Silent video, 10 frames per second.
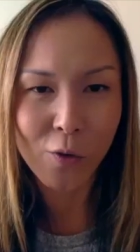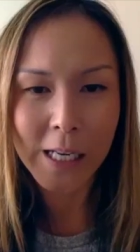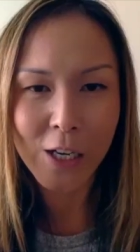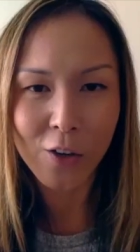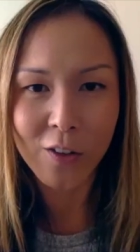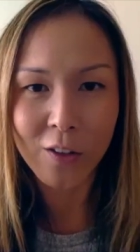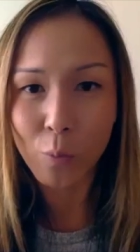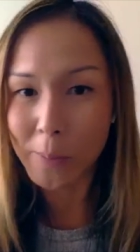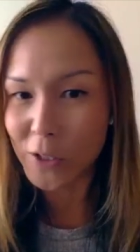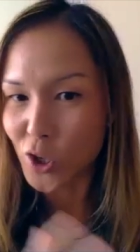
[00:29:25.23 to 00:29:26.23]
for here,
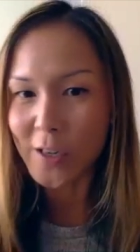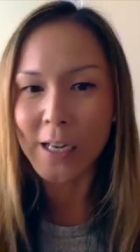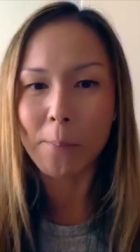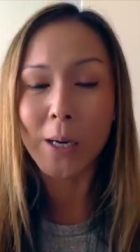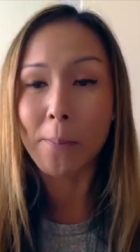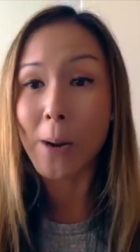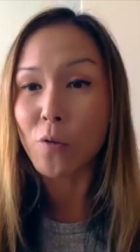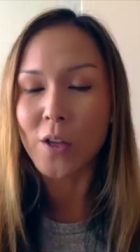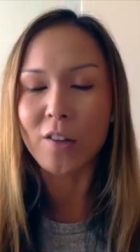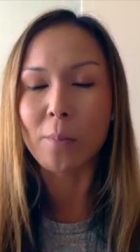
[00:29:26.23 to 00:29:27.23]
since we've been talking a bit
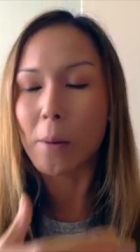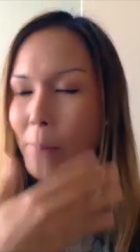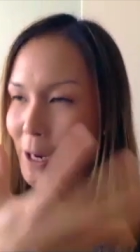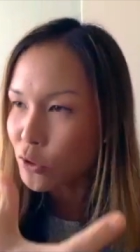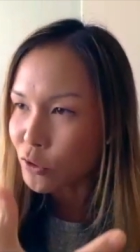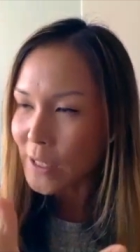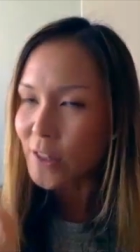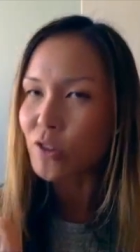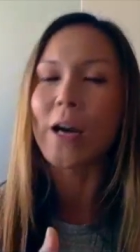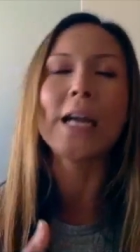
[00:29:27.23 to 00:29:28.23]
about this, about
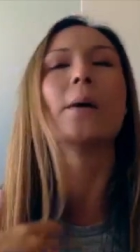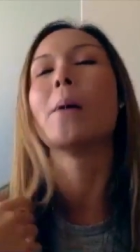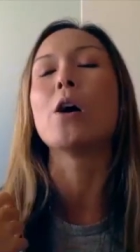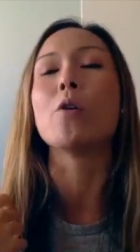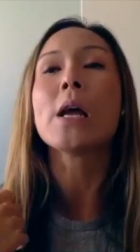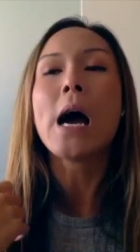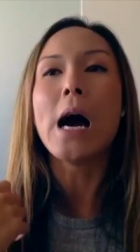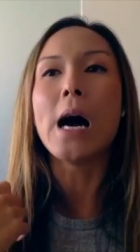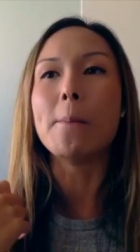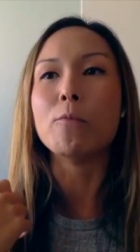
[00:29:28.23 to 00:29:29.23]
boundaries, right? About
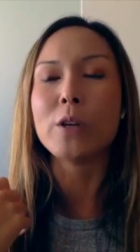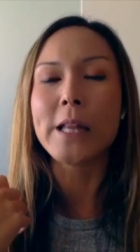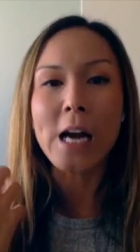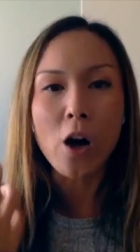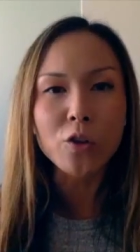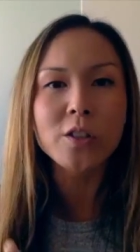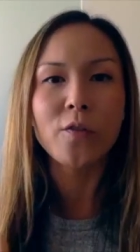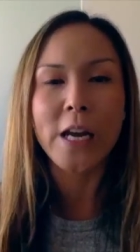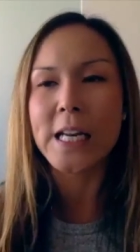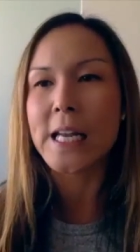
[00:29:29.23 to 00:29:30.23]
really
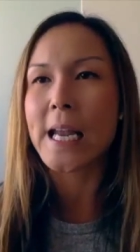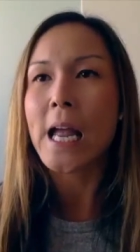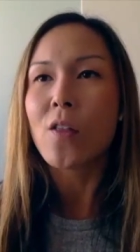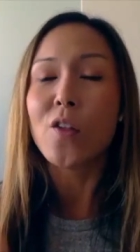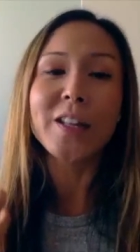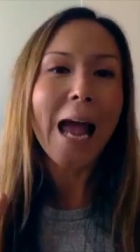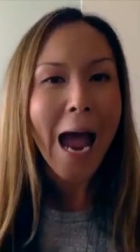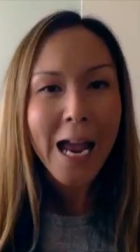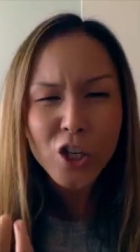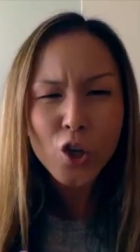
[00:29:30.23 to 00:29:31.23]
cultivating this
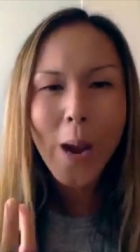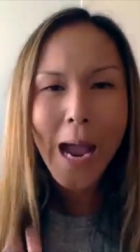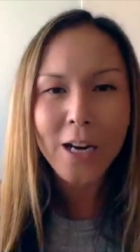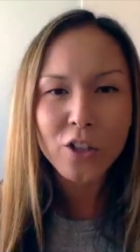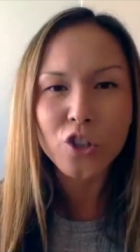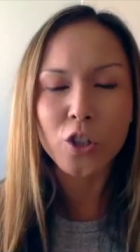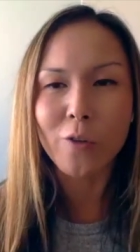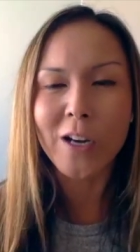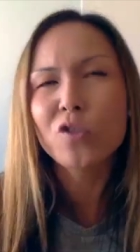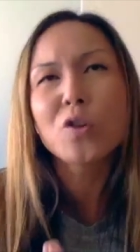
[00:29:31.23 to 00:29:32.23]
new
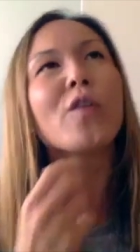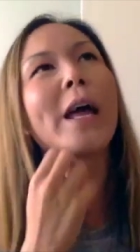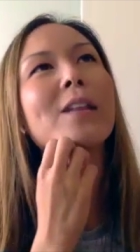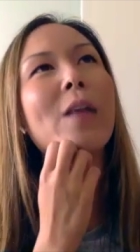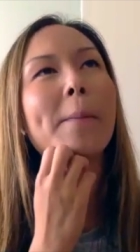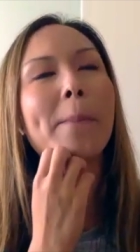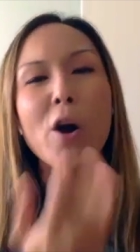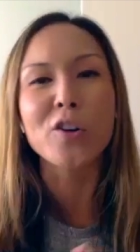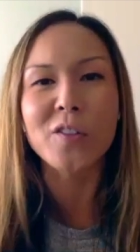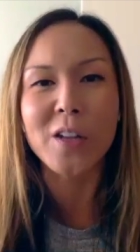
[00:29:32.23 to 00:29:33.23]
attitude, right? Sort of like that
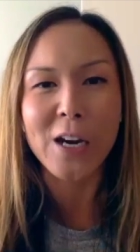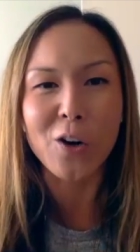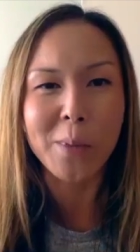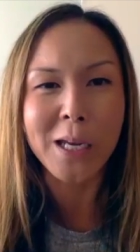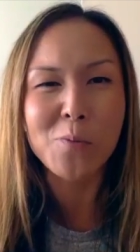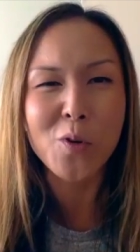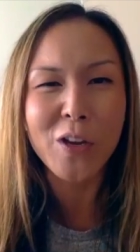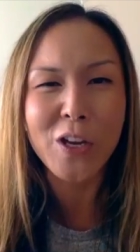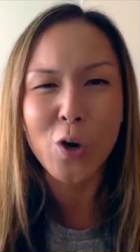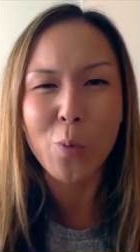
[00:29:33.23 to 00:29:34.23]
Pirates of the Caribbean
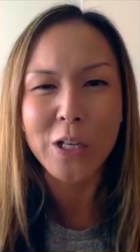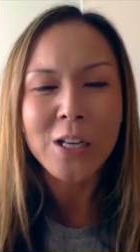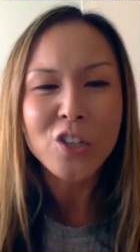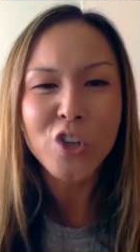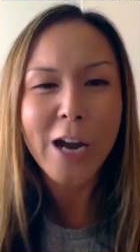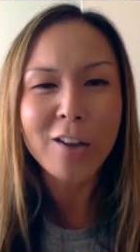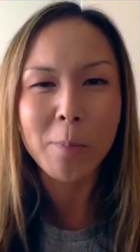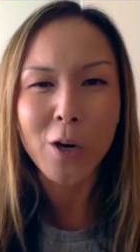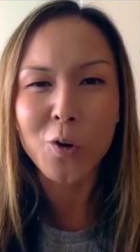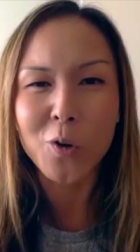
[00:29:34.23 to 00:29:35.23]
movie, when Jack
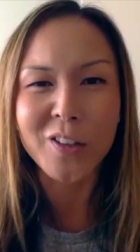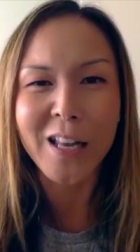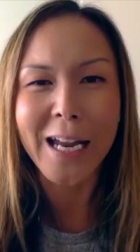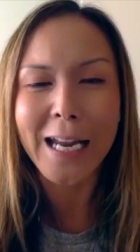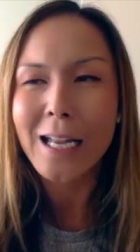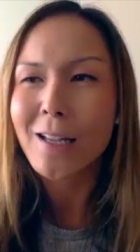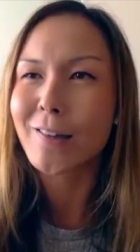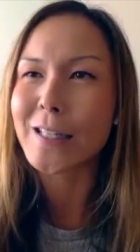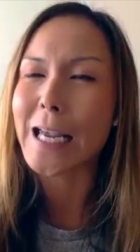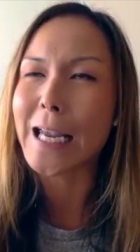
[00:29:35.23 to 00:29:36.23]
Sparrow is like
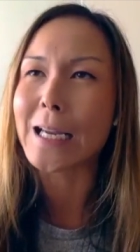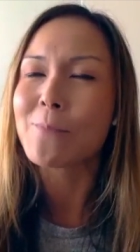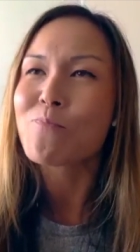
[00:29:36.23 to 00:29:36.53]
saying,